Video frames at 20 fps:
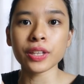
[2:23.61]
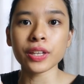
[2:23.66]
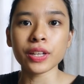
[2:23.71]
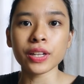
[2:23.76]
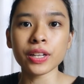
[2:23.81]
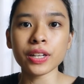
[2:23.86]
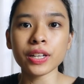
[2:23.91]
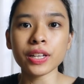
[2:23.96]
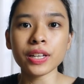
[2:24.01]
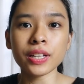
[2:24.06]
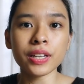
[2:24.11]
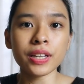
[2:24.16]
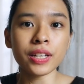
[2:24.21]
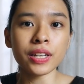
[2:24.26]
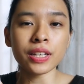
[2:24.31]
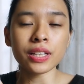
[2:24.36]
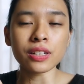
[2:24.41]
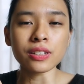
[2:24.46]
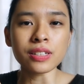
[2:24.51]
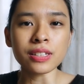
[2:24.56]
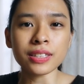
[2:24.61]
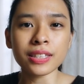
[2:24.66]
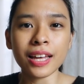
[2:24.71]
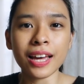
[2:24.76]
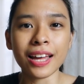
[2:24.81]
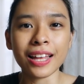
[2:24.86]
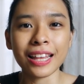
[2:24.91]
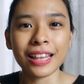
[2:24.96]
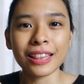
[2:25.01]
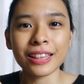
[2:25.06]
It looks like
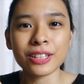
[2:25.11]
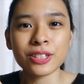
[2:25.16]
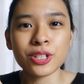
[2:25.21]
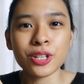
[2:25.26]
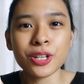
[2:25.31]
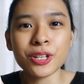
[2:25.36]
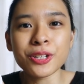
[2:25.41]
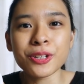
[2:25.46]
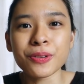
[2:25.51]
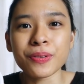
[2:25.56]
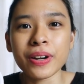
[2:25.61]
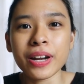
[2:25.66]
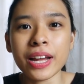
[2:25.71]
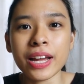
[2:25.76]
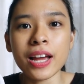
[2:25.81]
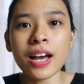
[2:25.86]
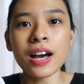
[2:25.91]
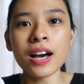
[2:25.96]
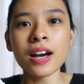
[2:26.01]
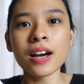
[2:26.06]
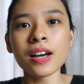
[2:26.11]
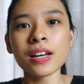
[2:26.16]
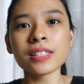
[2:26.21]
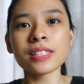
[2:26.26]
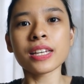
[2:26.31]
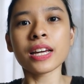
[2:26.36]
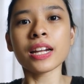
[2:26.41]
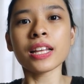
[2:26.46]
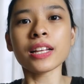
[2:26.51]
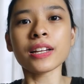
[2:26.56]
that. It'll turn gray.
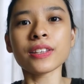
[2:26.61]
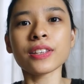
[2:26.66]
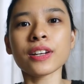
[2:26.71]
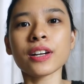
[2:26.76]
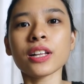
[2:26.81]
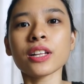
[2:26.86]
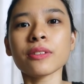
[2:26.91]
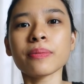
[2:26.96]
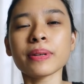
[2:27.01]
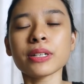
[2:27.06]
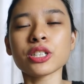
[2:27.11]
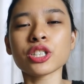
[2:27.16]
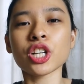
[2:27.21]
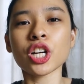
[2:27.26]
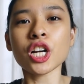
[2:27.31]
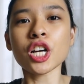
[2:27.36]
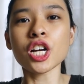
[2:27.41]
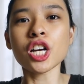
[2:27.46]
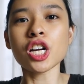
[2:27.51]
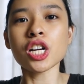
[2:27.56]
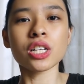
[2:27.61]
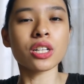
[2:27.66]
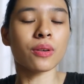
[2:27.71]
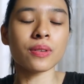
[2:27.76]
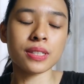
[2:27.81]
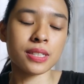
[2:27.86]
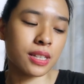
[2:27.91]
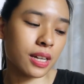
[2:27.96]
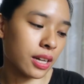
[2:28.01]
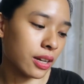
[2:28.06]
It's kind of like the color of my shirt. No,
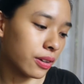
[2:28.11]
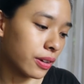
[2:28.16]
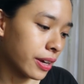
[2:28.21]
it's not.